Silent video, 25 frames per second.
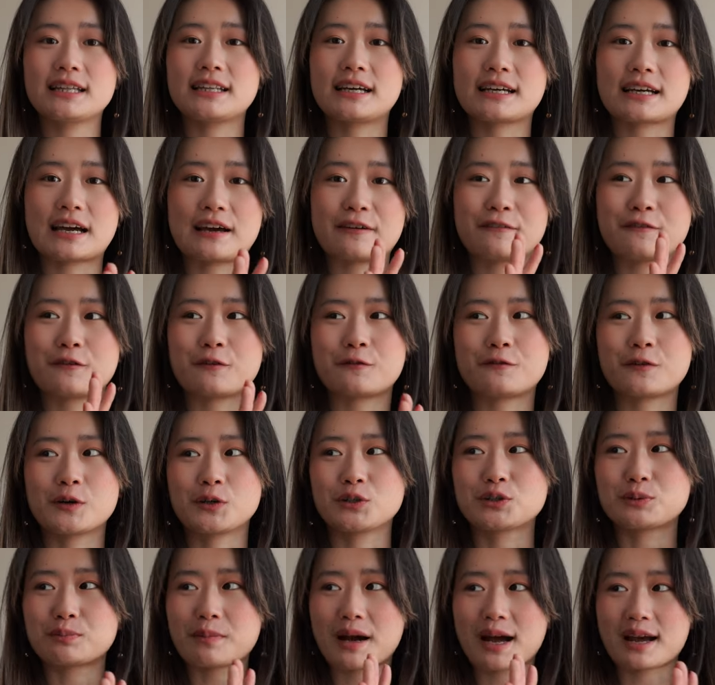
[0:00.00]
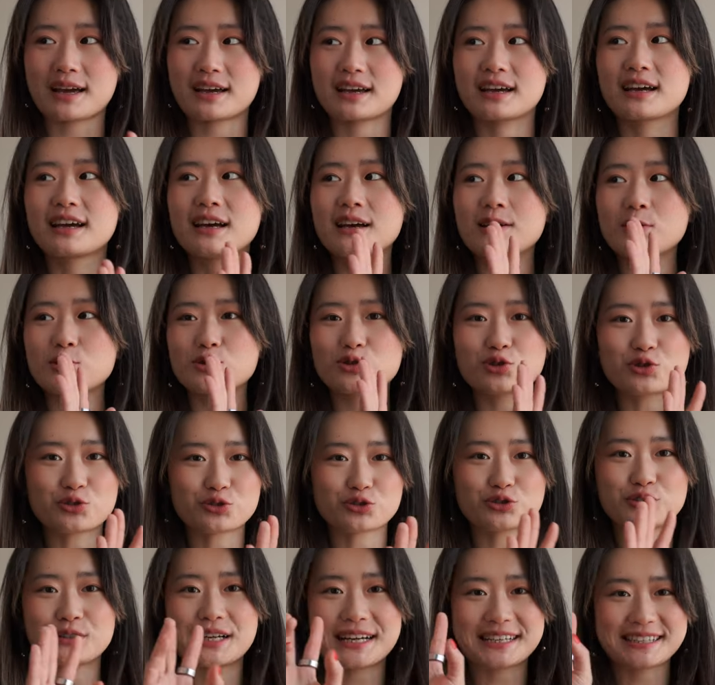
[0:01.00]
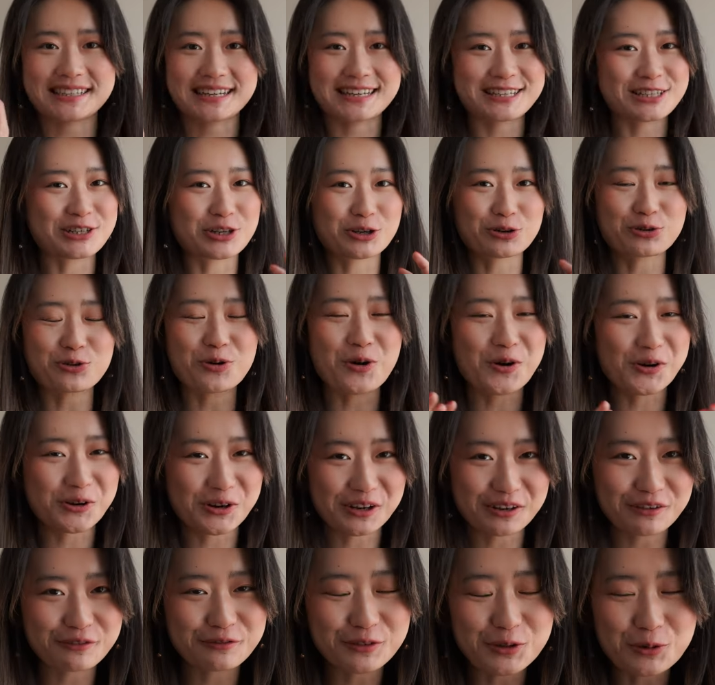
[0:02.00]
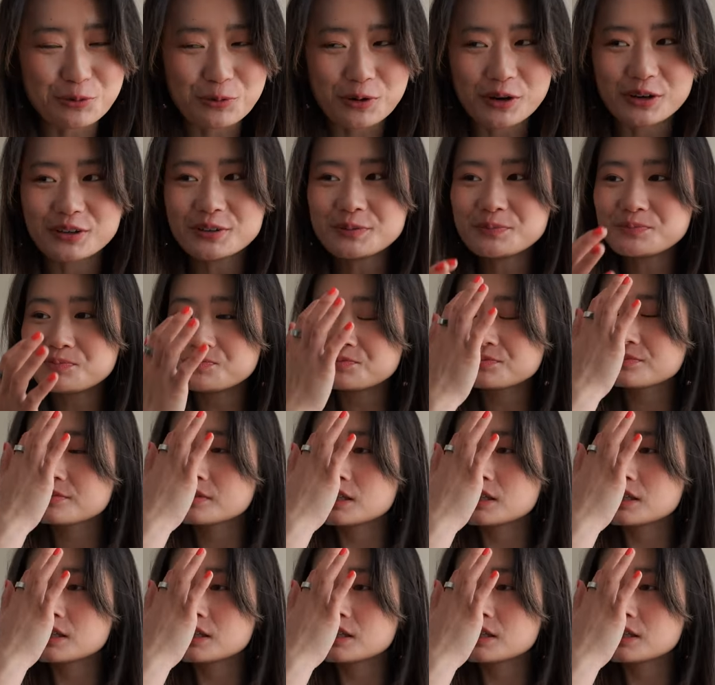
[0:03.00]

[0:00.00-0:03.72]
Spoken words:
like I fulfilled my socialization quota, if you will.